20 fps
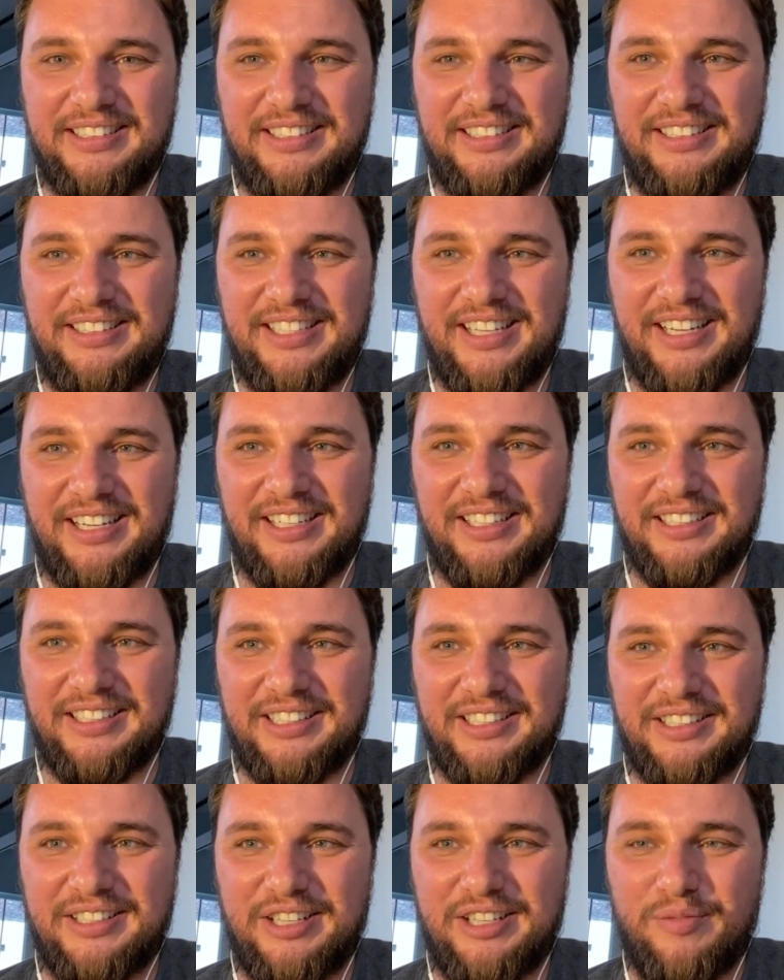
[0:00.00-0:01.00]
Yeah,
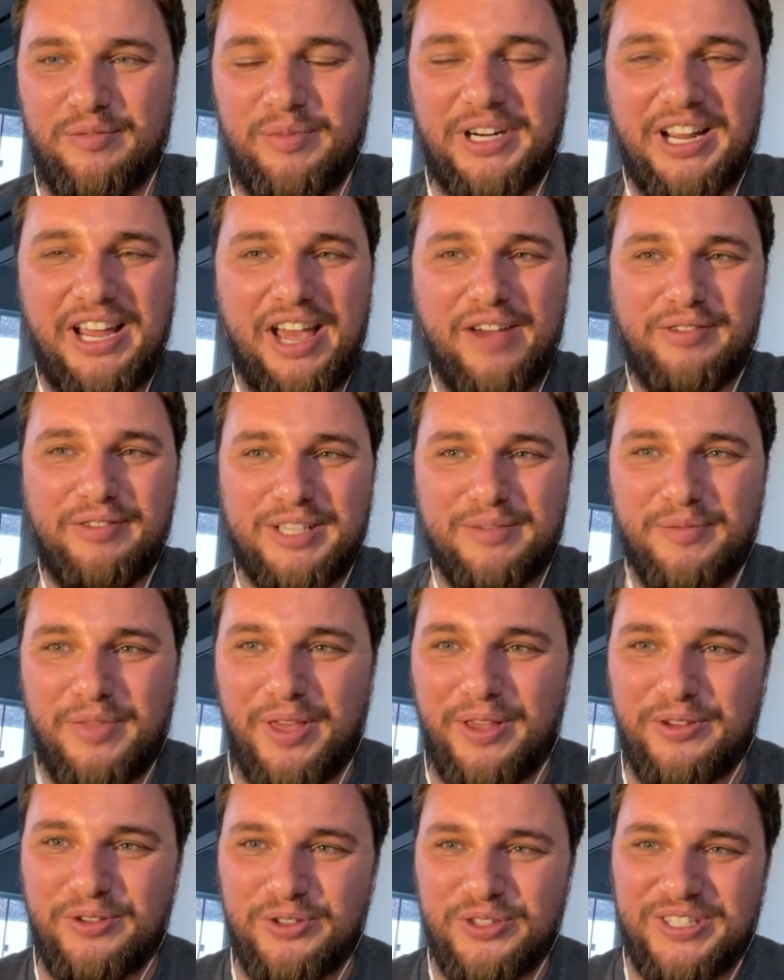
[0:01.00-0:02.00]
but I have
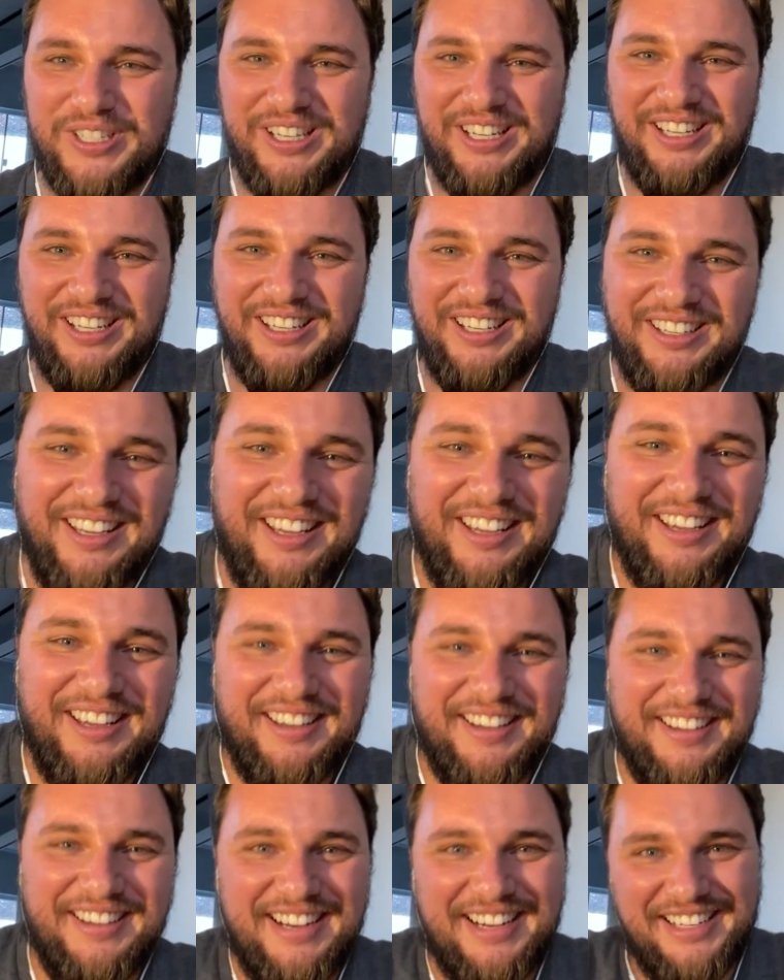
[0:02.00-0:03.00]
something to say.
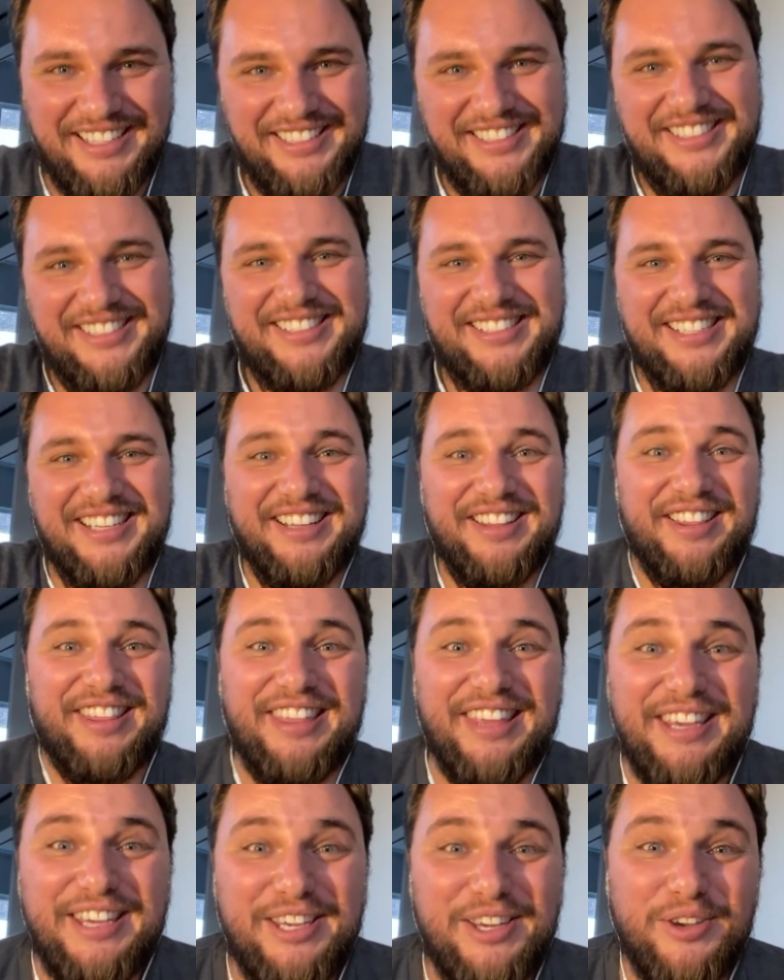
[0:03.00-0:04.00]
Guys,
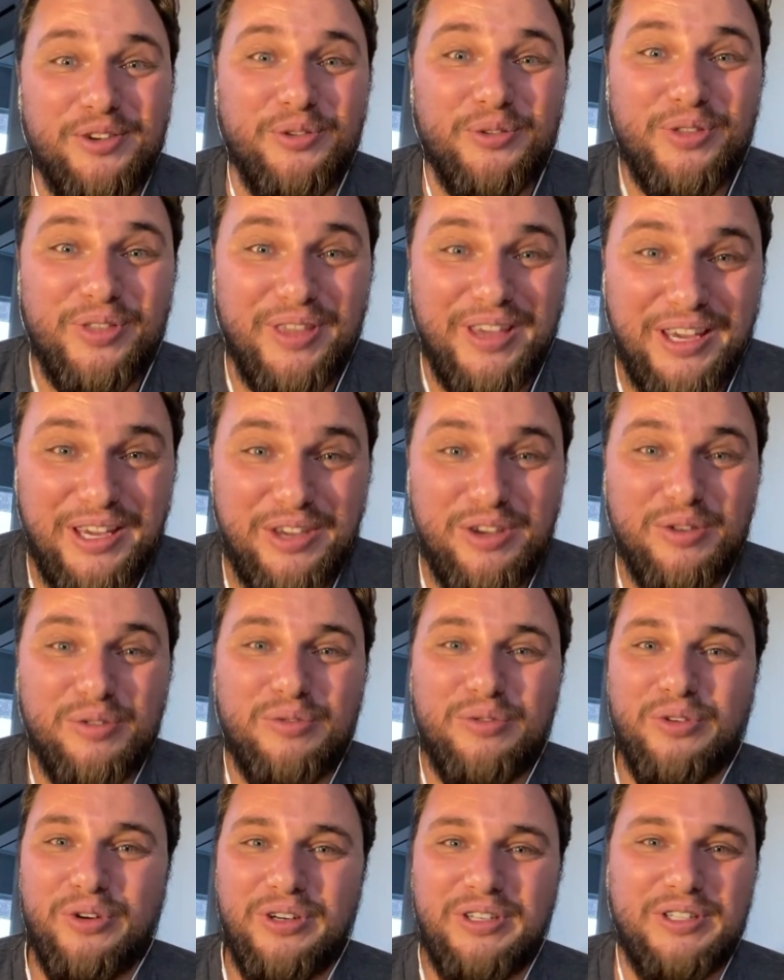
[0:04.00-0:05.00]
thank you
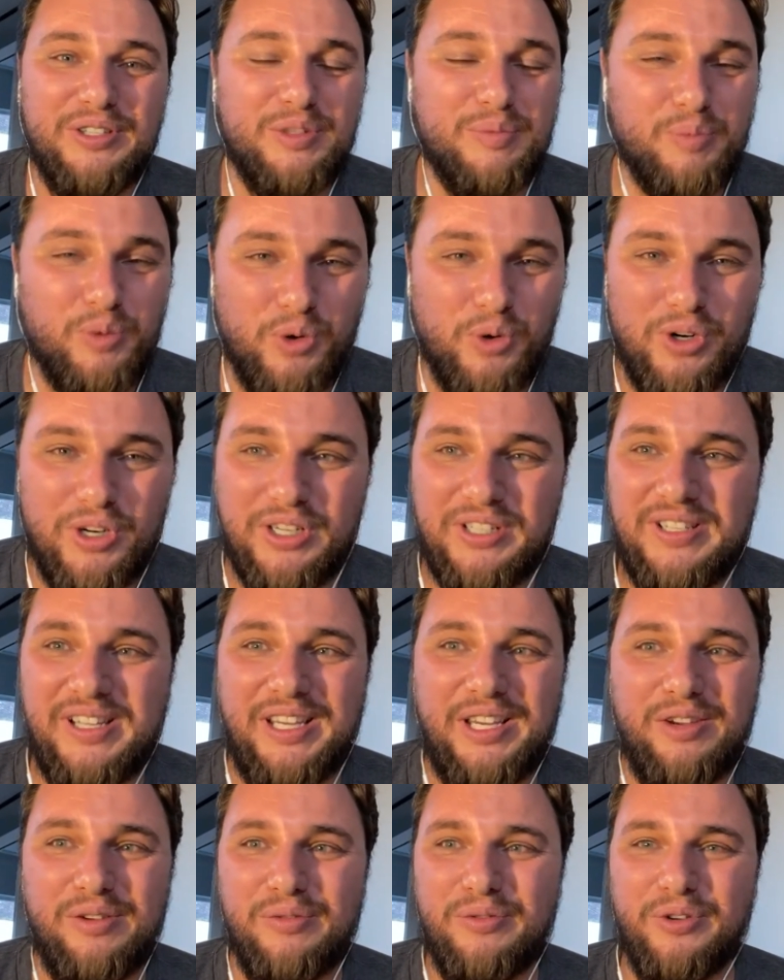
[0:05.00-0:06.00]
for the support,
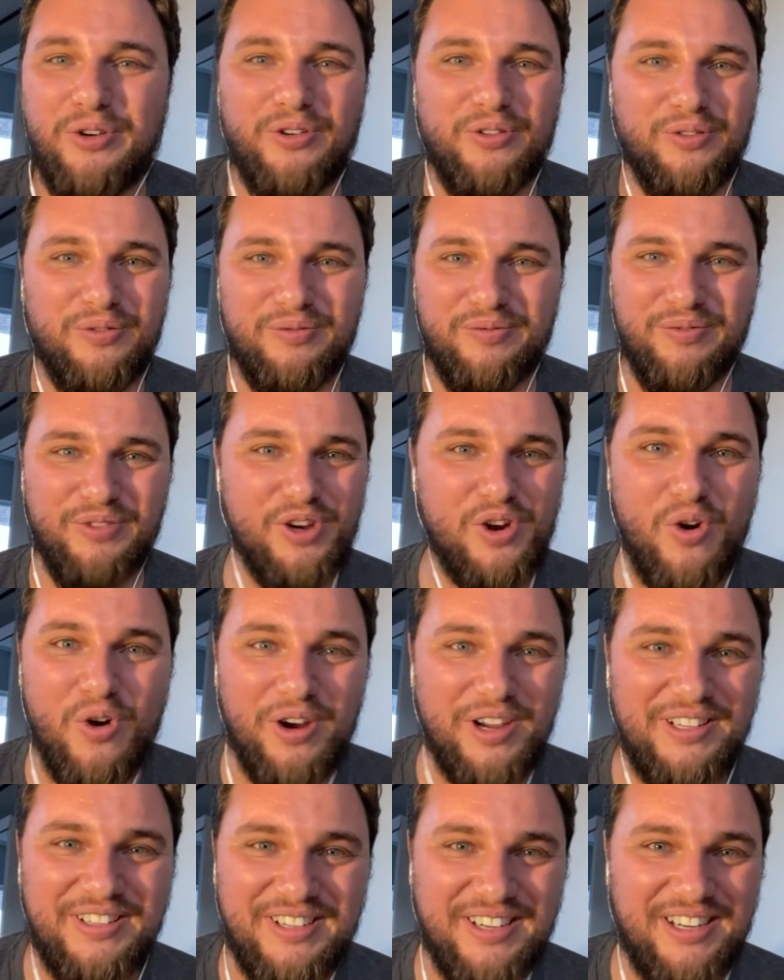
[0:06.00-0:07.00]
thank you for
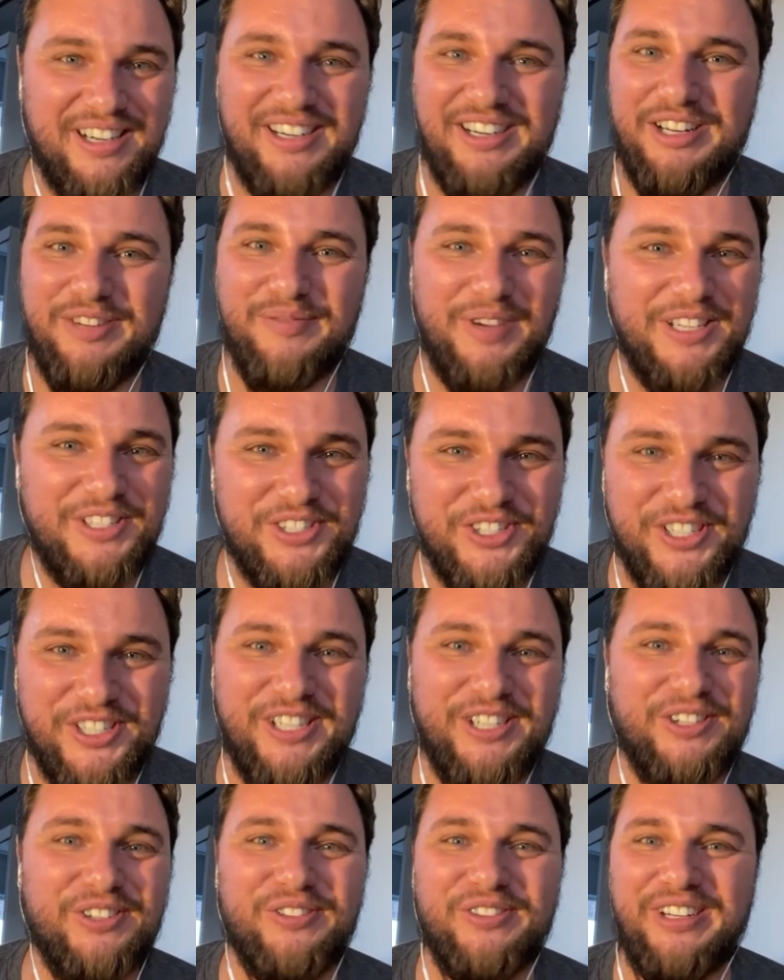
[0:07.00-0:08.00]
going there in my
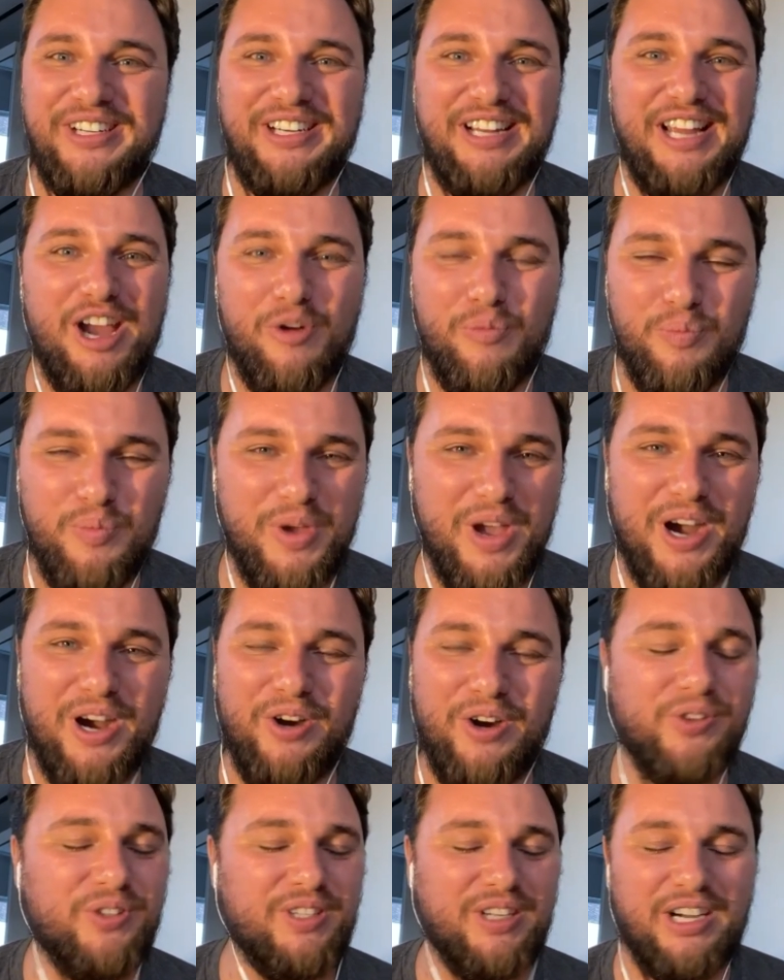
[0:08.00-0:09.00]
channel and help me
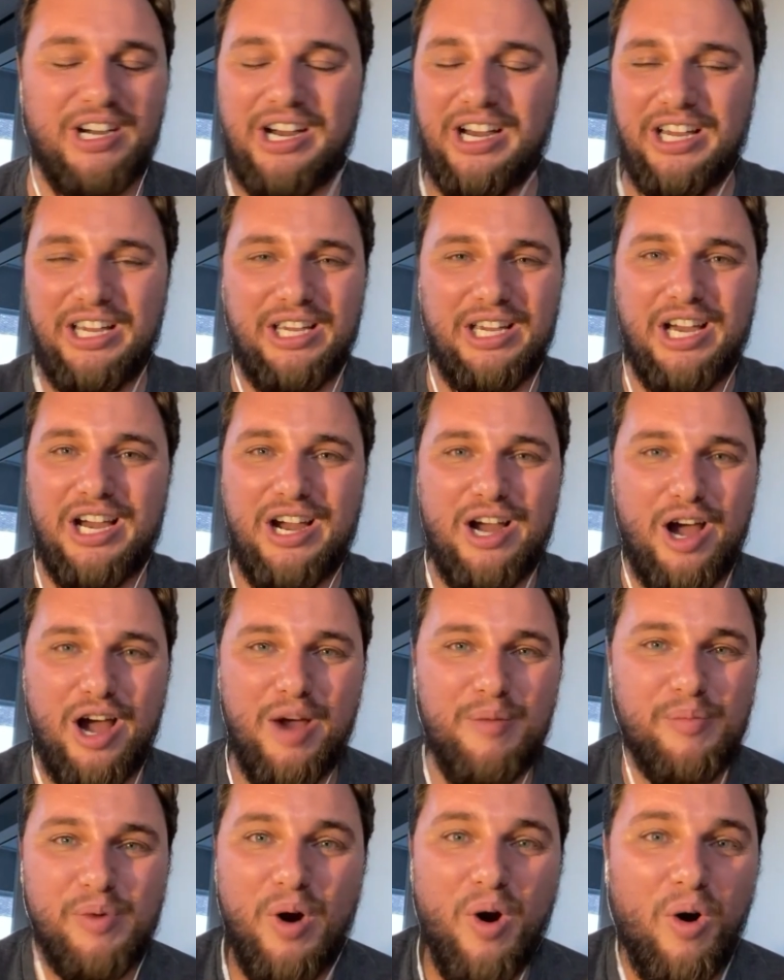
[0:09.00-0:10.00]
out.
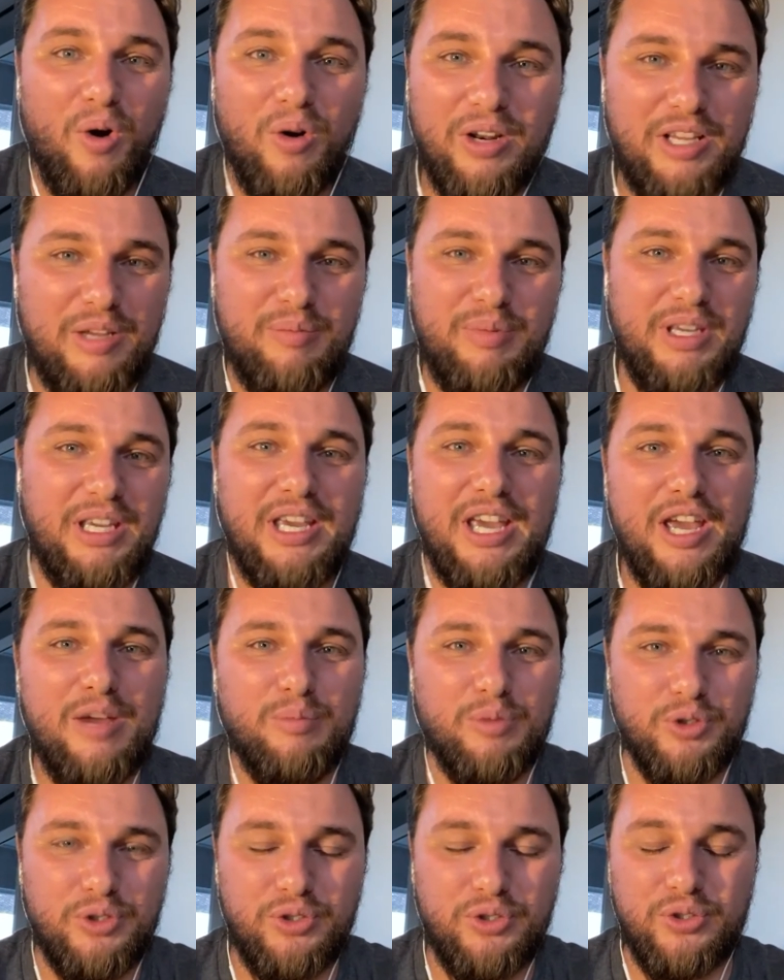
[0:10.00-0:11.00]
I'm only being
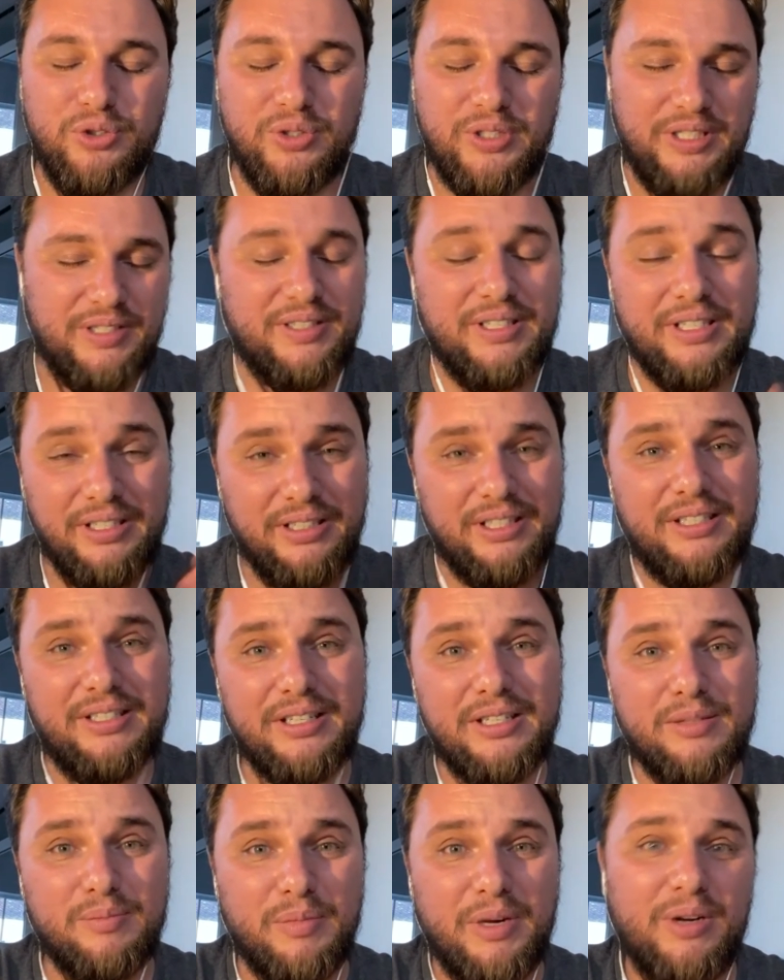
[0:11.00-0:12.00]
able to do this, and this
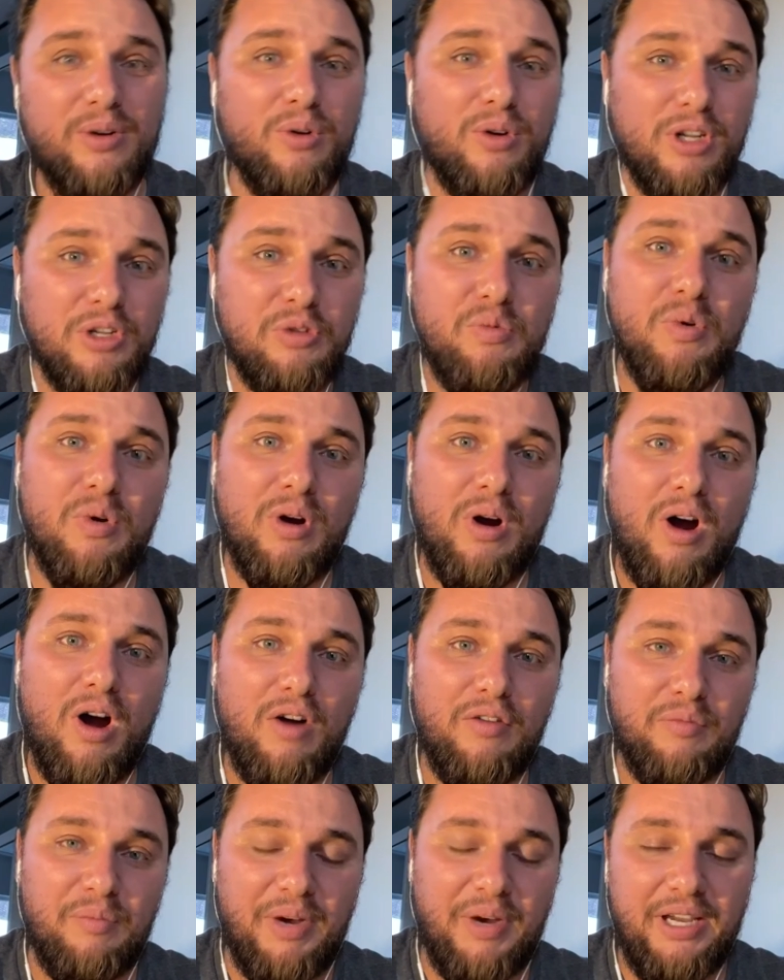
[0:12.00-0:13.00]
is my own
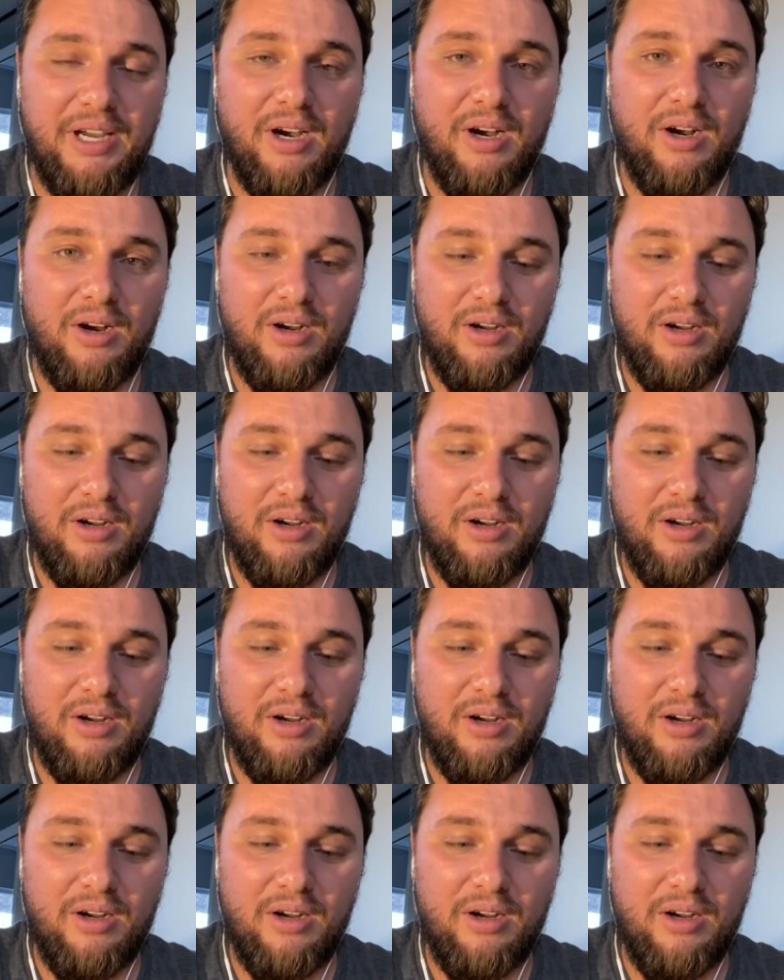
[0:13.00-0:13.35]
of my